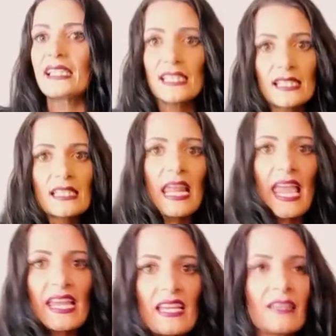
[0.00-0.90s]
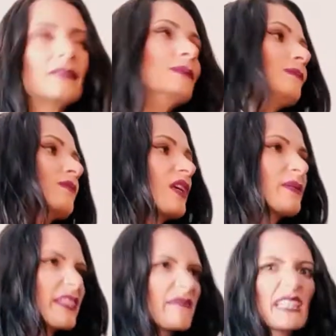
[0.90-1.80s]
This is an 8.
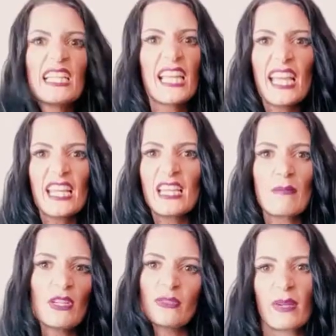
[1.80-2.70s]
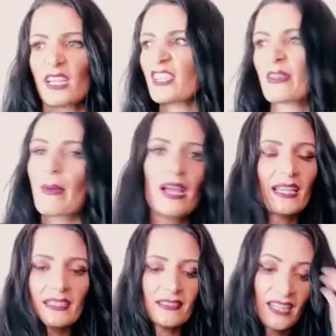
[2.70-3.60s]
I'm generally an 8. Most of my clothes I buy
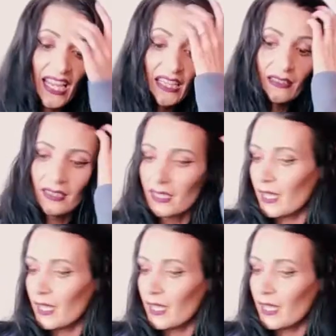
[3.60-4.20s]
is an 8.